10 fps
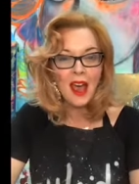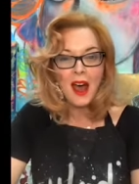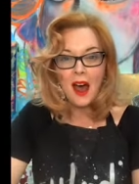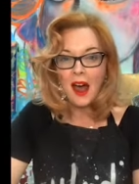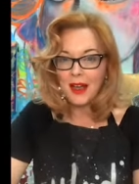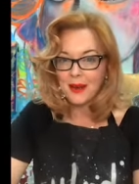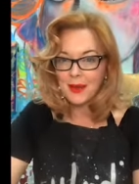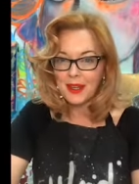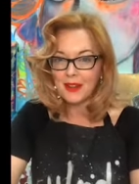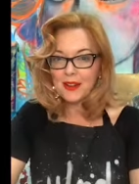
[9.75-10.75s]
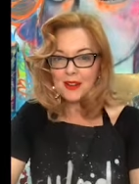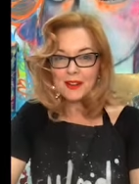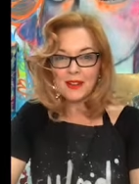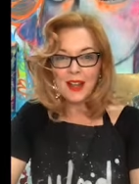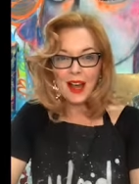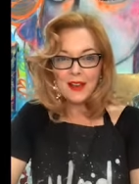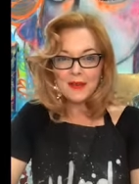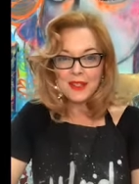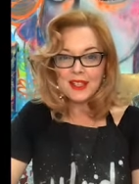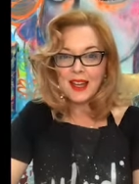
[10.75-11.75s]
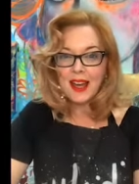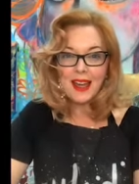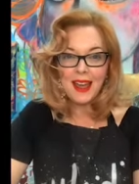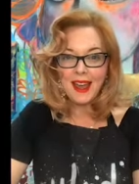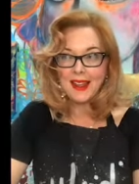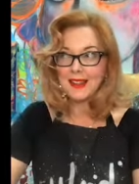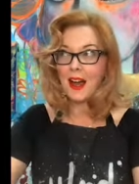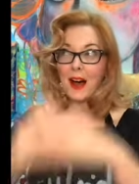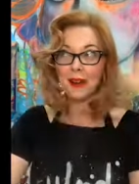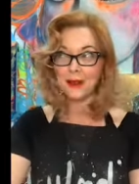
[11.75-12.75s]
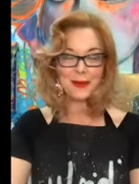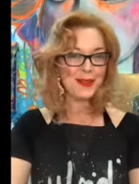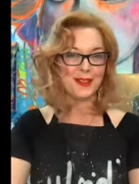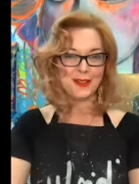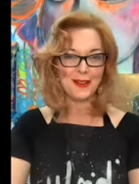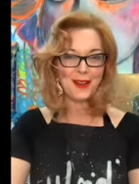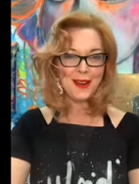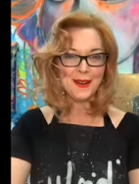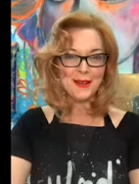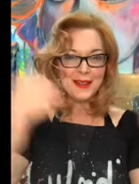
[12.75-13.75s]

I am here live tonight in Hollywood Studios.